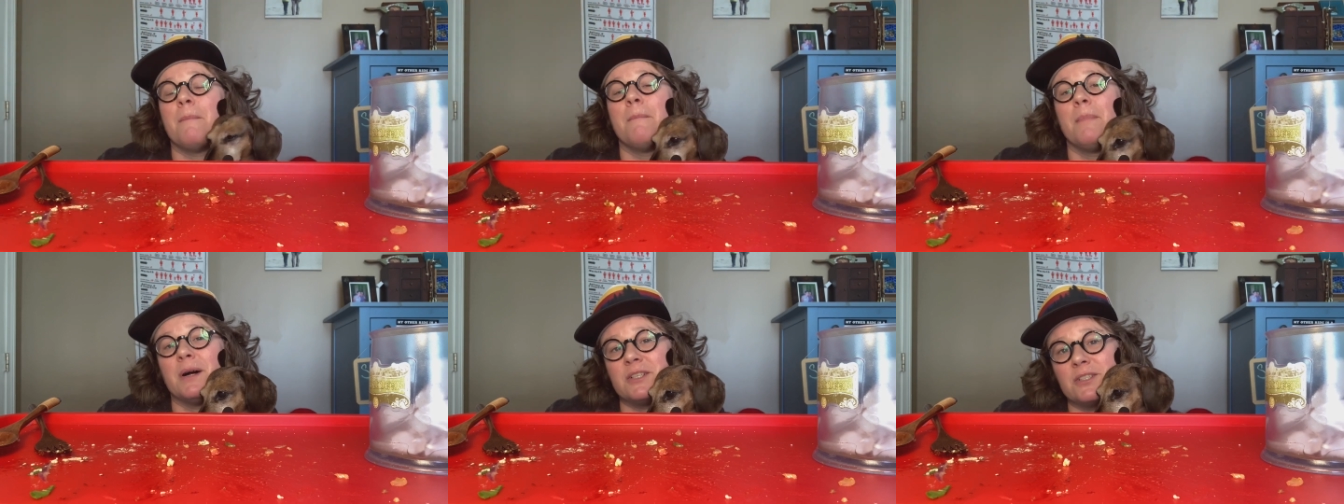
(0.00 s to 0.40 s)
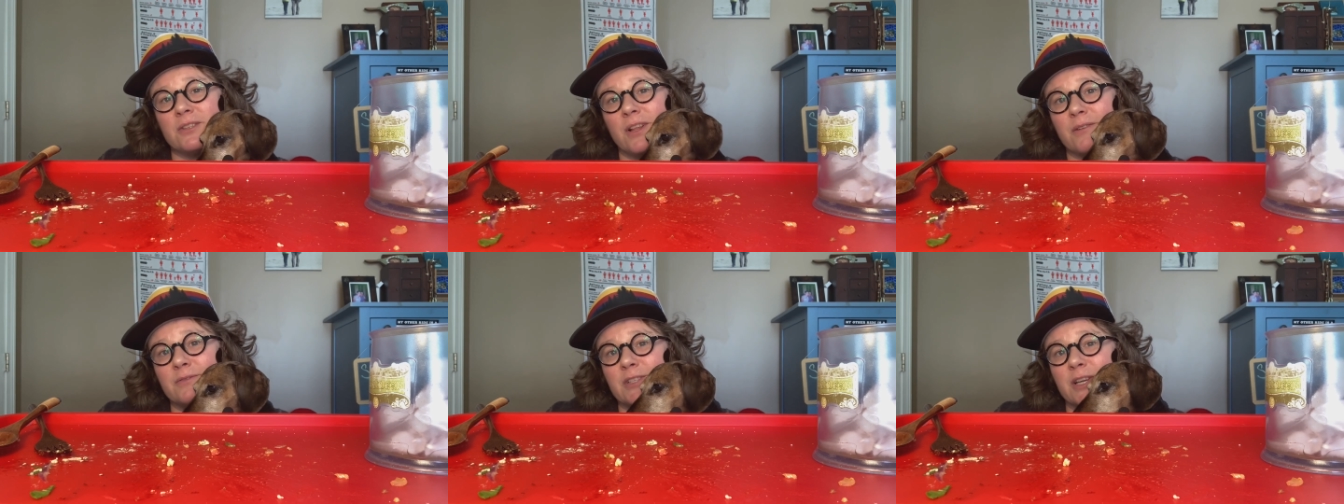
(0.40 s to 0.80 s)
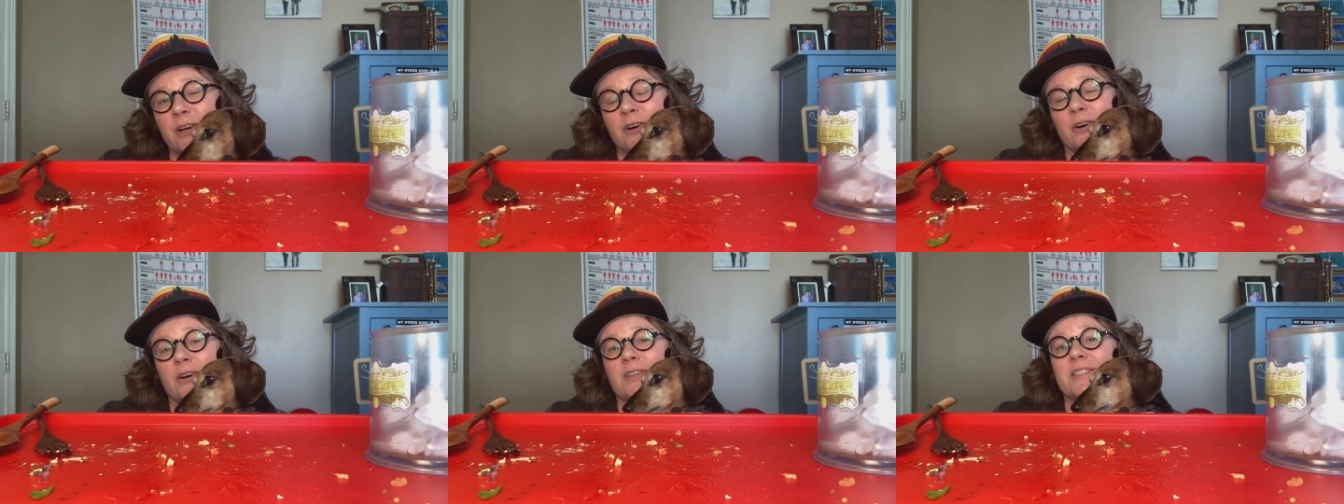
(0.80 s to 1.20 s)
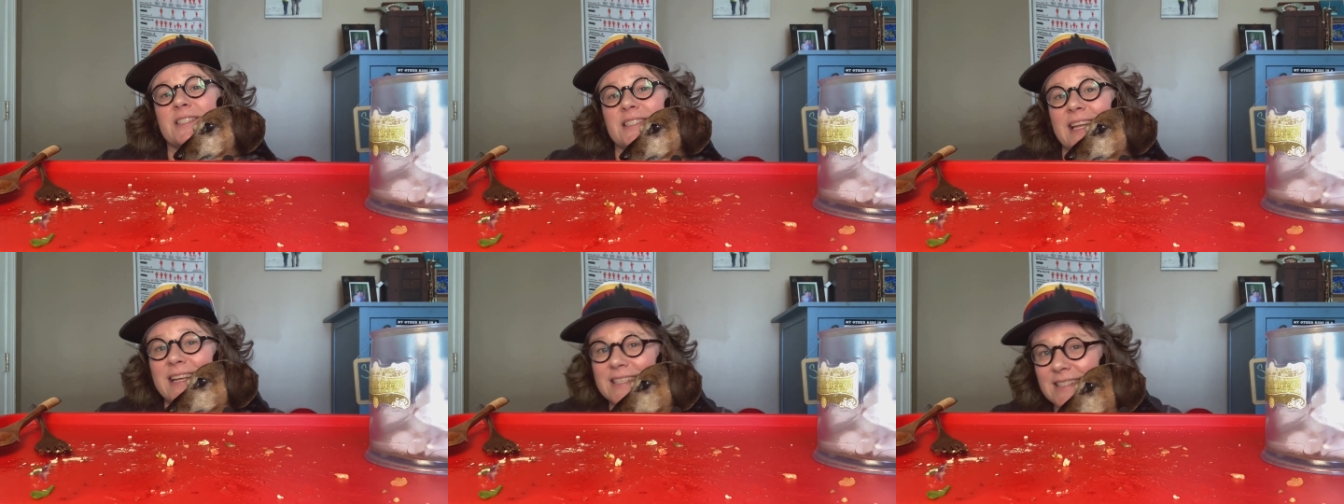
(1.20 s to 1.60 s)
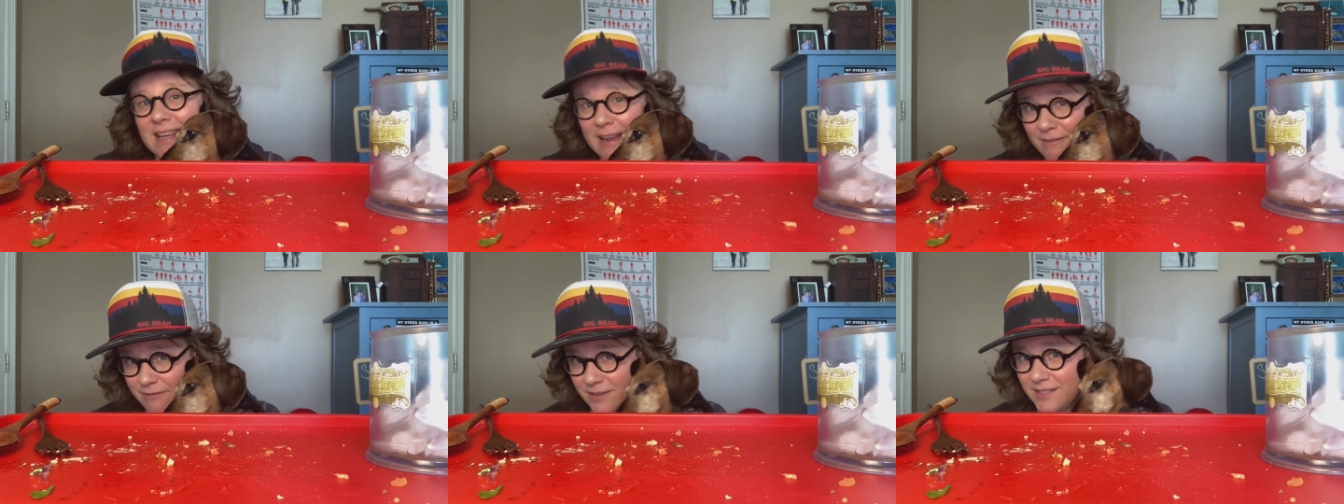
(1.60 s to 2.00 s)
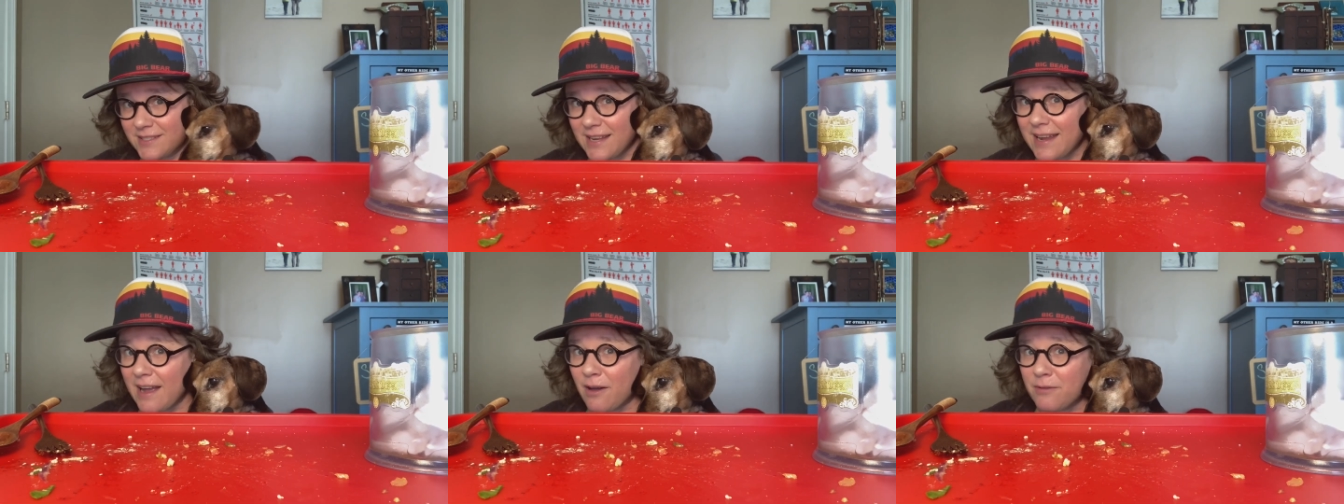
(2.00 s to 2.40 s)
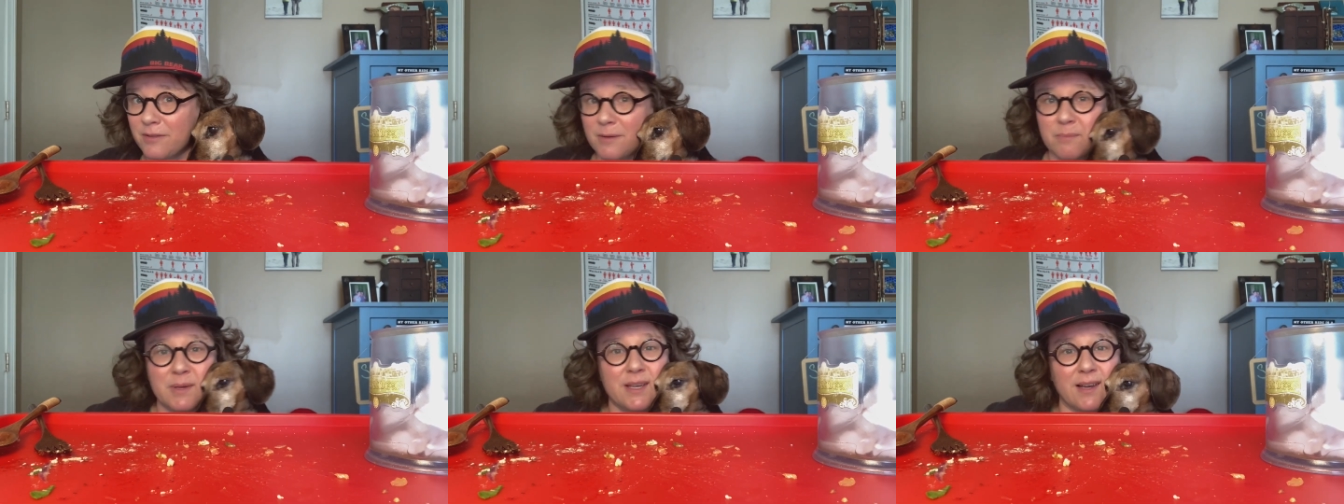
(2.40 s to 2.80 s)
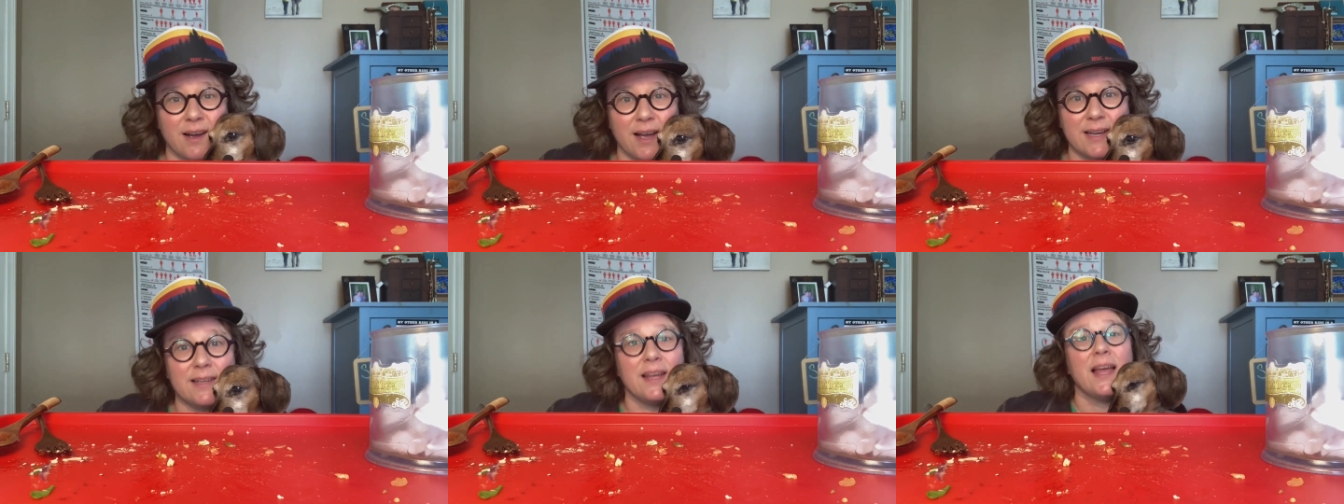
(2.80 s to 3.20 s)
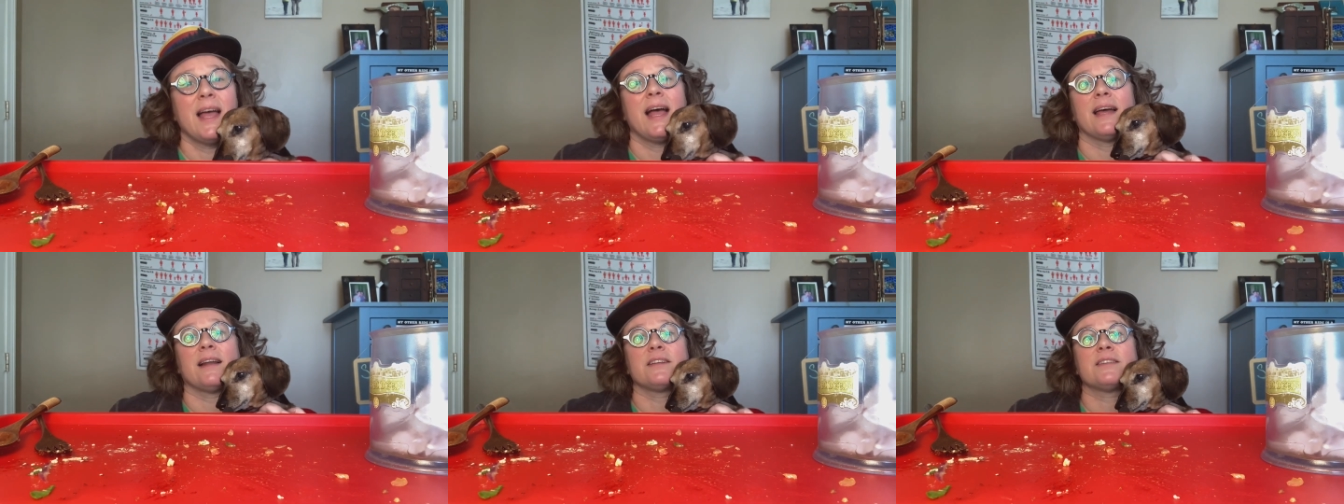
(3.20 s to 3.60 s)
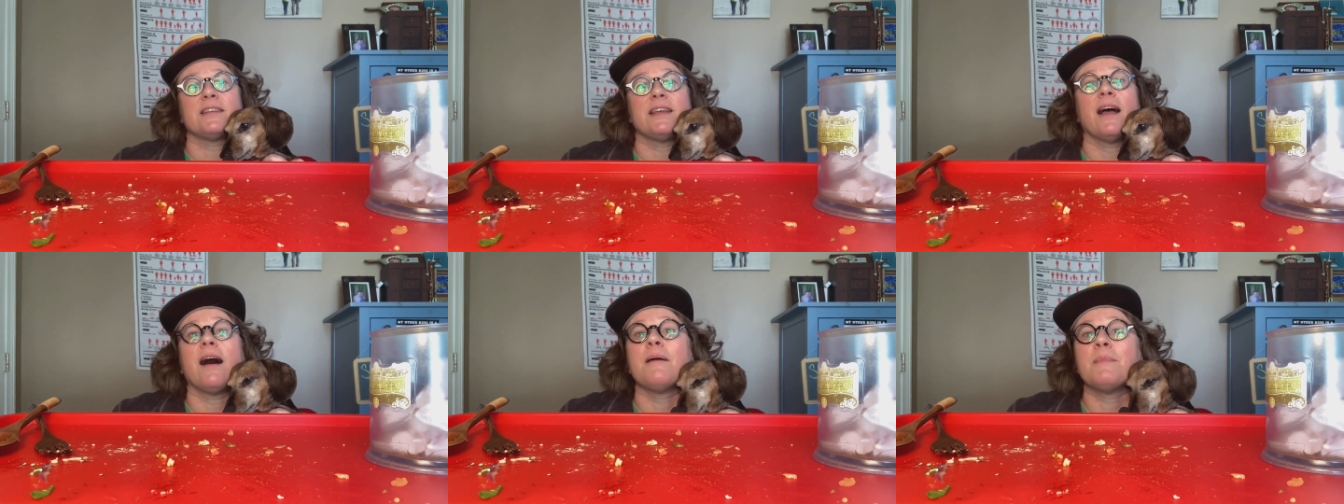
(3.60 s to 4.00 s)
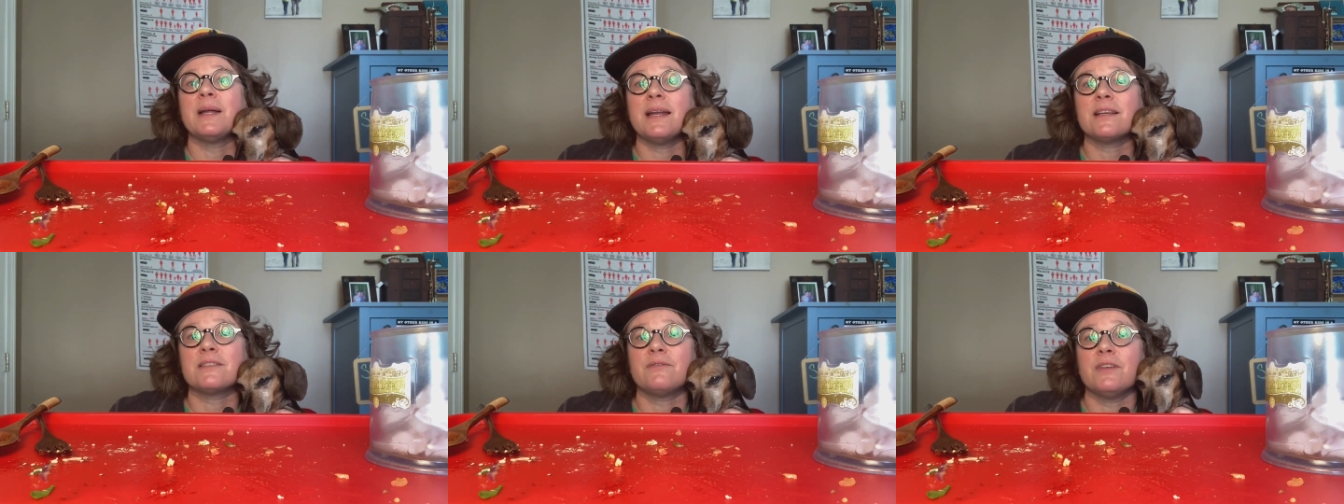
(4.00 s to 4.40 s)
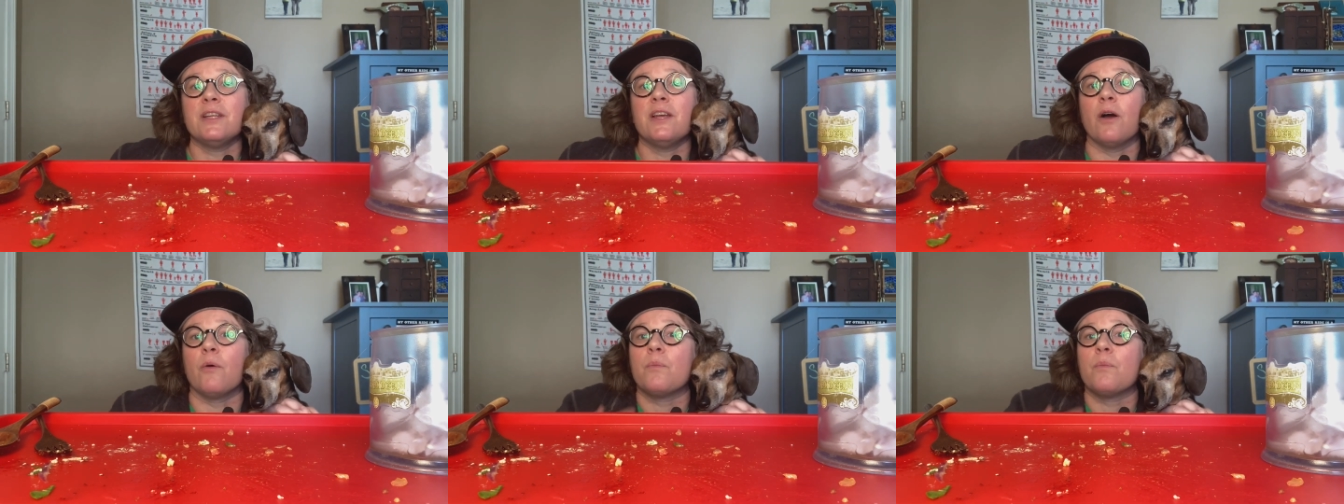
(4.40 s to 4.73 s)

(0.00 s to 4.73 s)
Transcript: Much love to you all. Stay safe, stay healthy, be kind, and I'll see you on my next video.